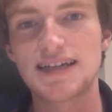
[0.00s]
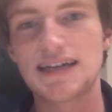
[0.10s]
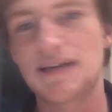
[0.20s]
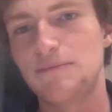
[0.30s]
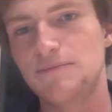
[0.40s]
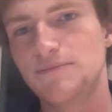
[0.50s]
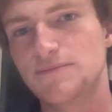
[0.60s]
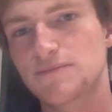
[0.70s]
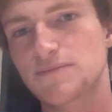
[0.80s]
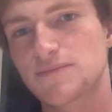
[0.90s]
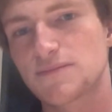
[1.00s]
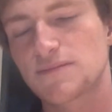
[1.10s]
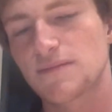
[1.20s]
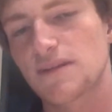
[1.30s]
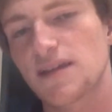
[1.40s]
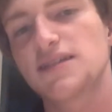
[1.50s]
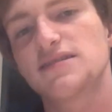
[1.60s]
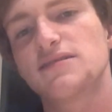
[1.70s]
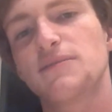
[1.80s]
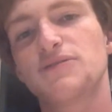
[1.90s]
Um, he's
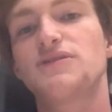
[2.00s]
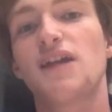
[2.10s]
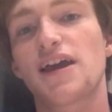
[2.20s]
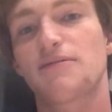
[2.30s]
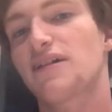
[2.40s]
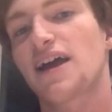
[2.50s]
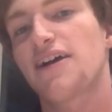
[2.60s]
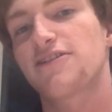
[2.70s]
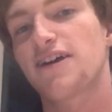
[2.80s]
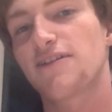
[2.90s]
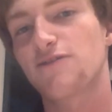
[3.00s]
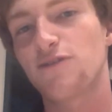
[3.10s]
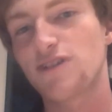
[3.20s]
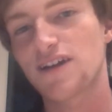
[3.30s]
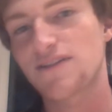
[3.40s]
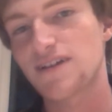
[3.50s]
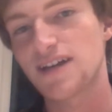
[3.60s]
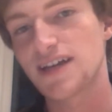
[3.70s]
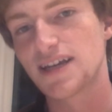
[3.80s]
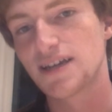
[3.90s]
the most likable character out of the four,
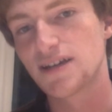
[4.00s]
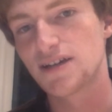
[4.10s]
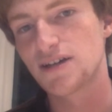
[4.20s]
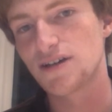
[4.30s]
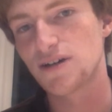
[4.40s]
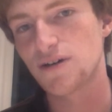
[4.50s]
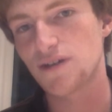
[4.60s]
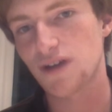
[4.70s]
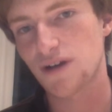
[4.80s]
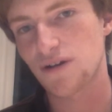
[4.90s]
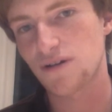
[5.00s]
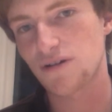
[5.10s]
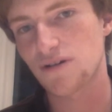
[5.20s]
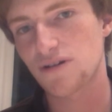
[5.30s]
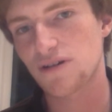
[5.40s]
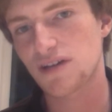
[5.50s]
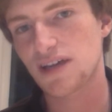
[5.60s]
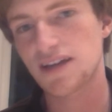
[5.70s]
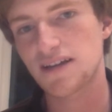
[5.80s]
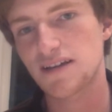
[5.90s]
definitely. Although
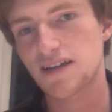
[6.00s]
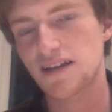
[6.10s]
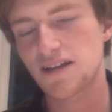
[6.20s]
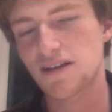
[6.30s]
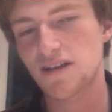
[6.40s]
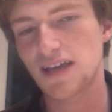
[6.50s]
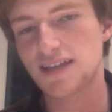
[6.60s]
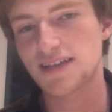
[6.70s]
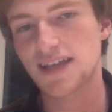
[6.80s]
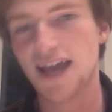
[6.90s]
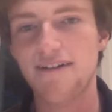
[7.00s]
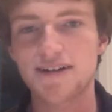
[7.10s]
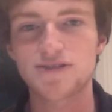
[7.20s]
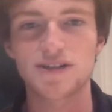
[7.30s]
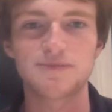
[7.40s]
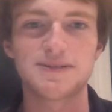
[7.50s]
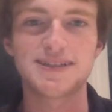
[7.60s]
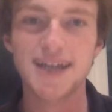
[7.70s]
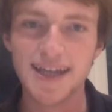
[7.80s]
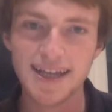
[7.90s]
he isn't characterized
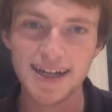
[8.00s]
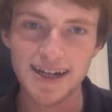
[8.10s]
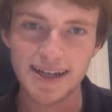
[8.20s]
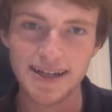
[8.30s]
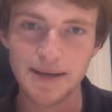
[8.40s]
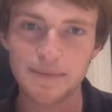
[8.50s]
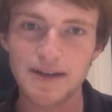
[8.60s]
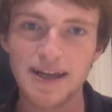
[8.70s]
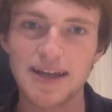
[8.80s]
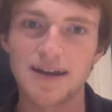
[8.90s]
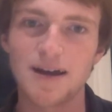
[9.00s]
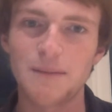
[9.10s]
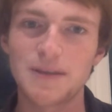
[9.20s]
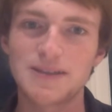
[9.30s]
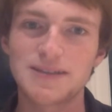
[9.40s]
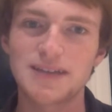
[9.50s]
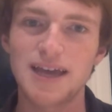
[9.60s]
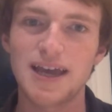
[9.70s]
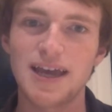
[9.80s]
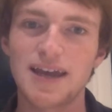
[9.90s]
particularly deeply, I must
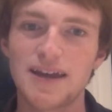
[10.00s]
say.